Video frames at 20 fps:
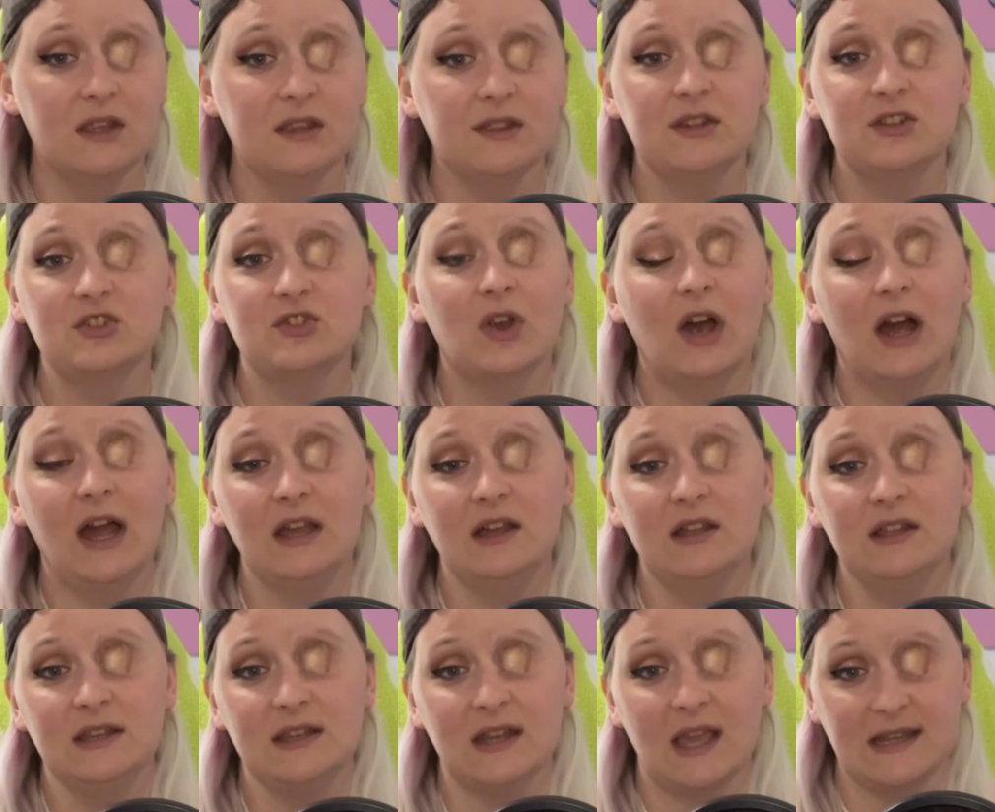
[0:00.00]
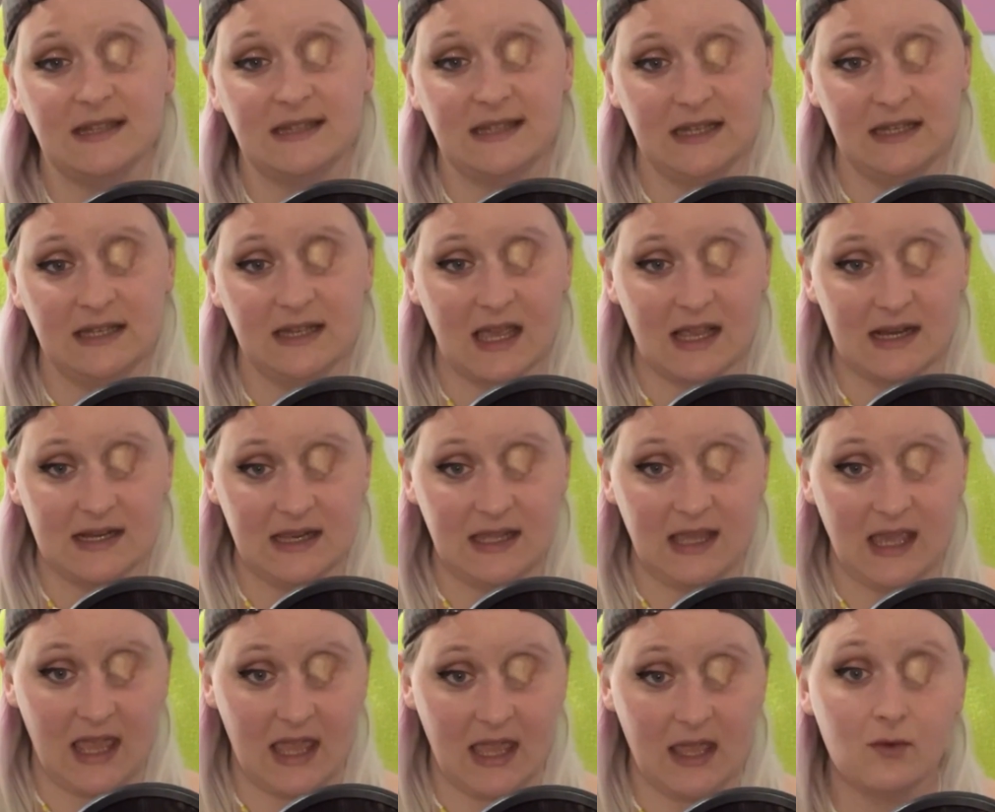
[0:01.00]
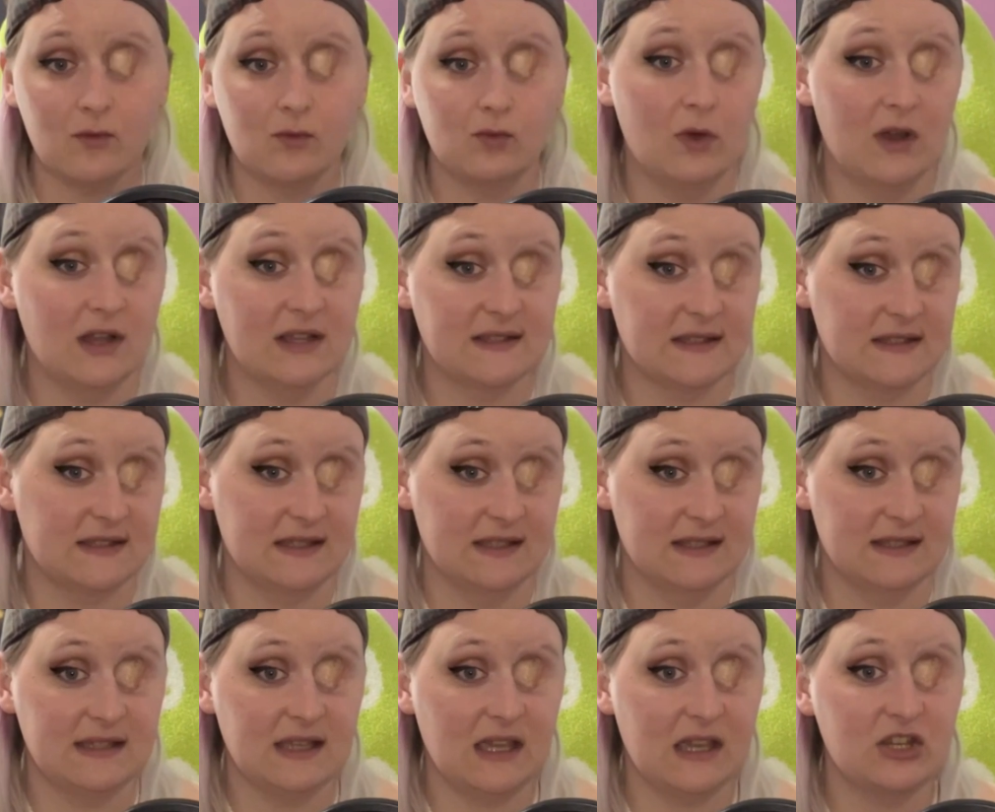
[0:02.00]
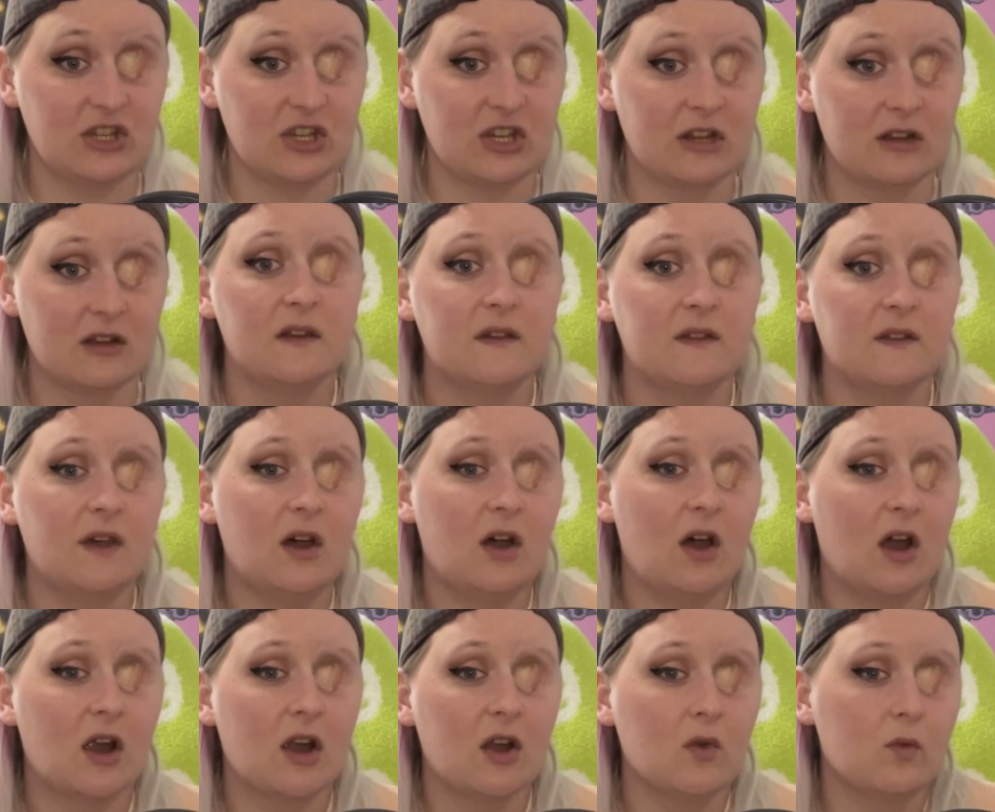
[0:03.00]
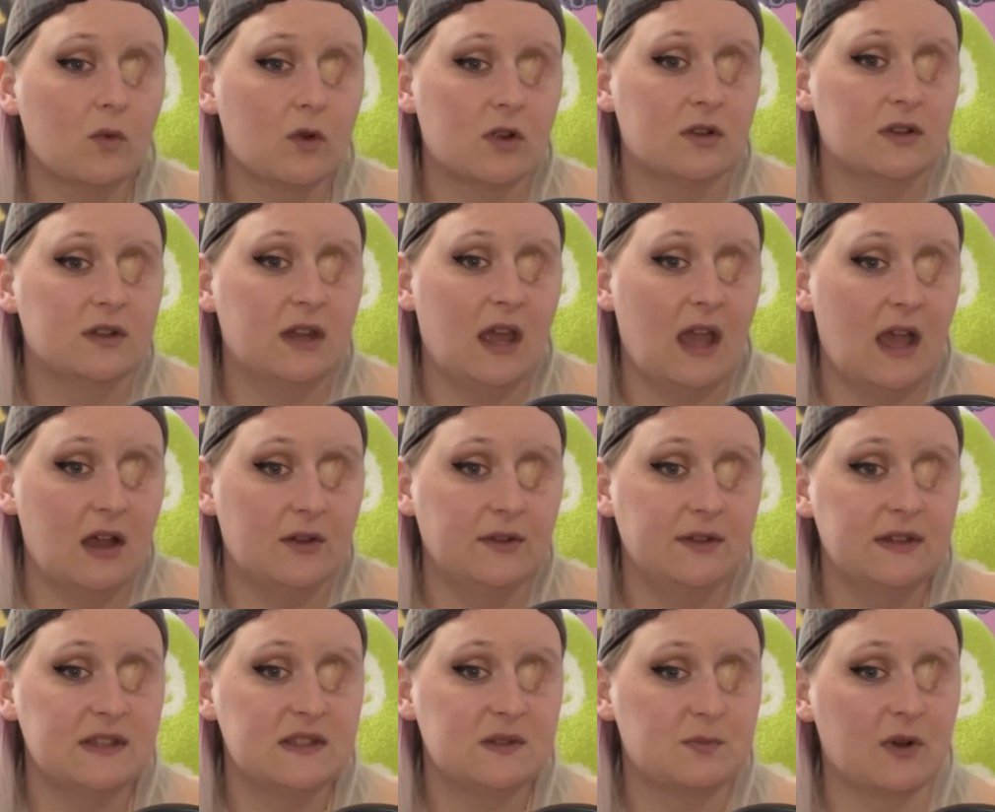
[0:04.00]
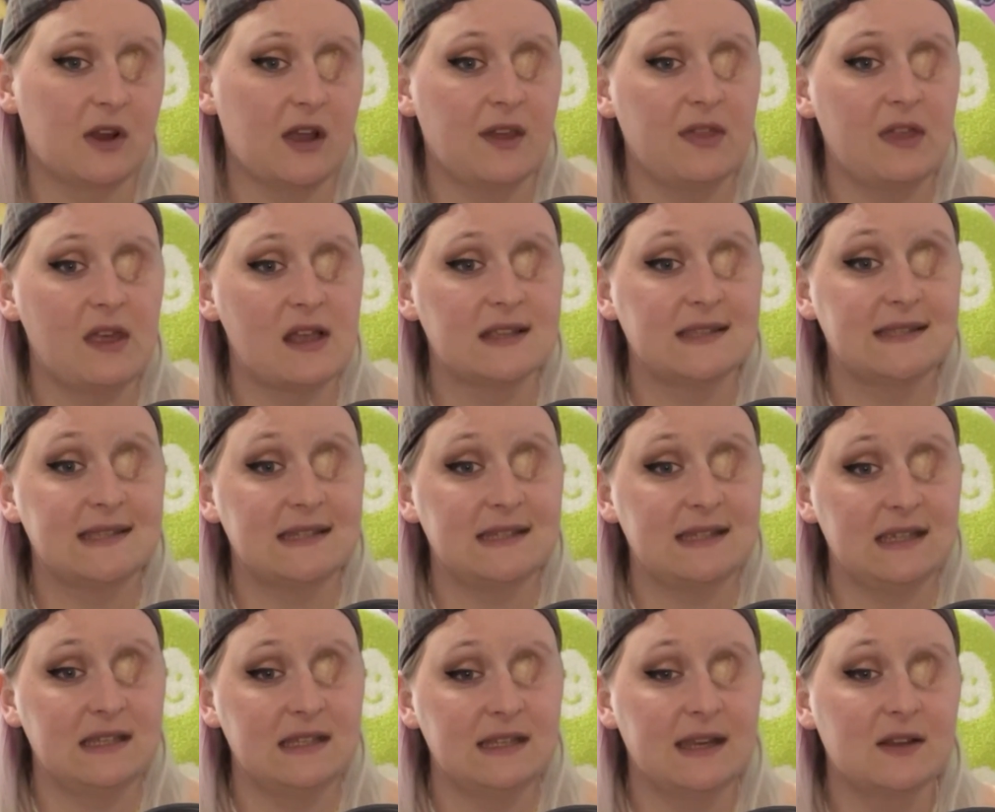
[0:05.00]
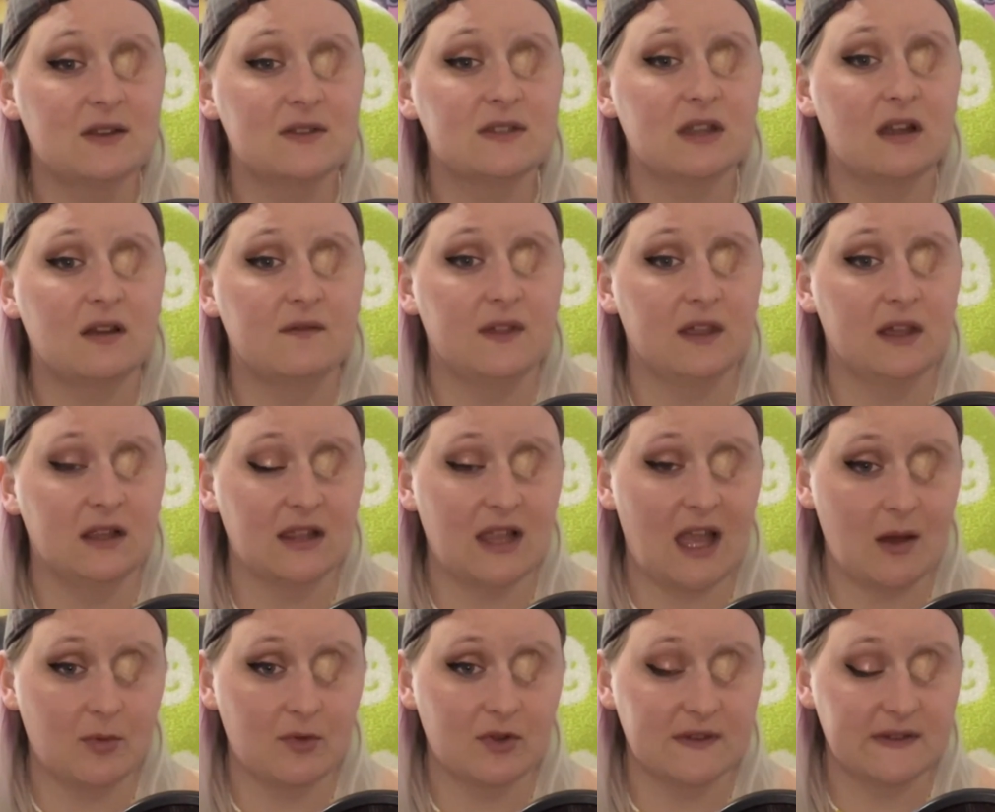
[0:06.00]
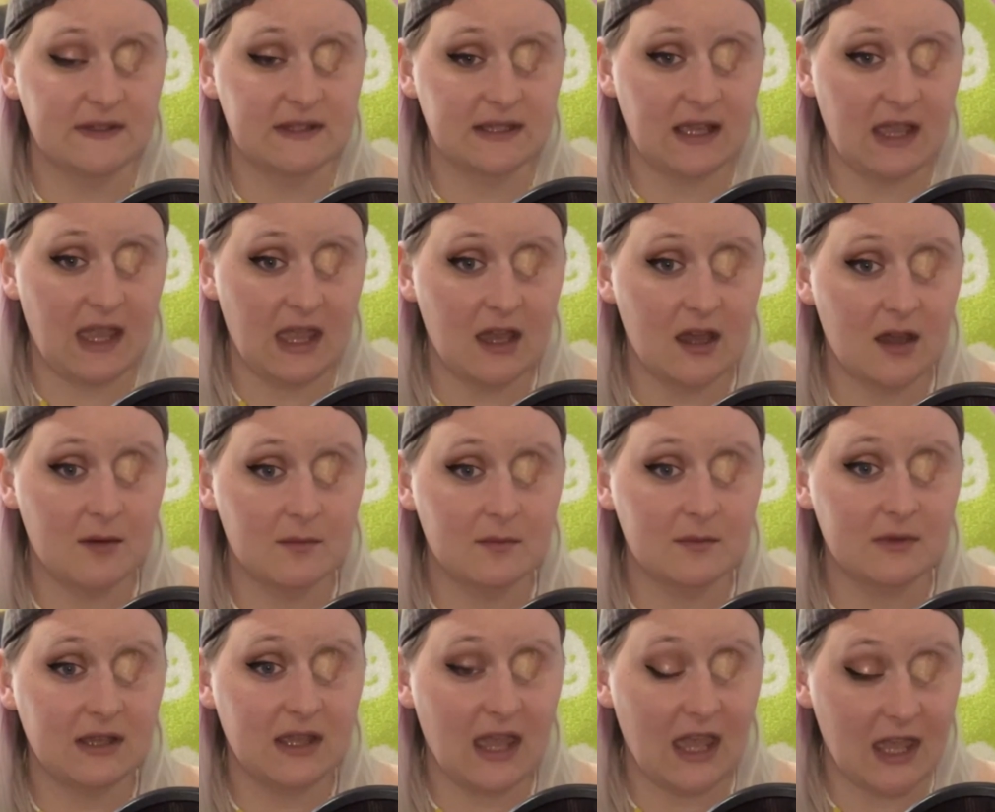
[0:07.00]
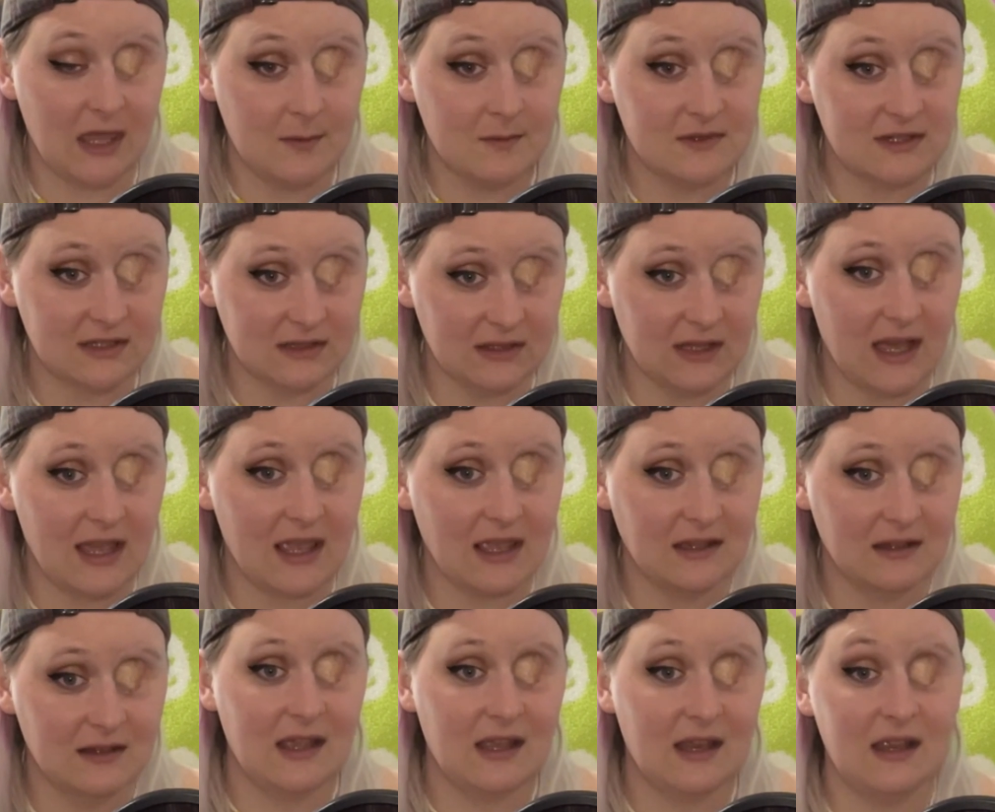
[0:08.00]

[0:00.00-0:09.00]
The trial in 1998 was a sensation. The art world held its breath as the details of the elaborate scam came to light.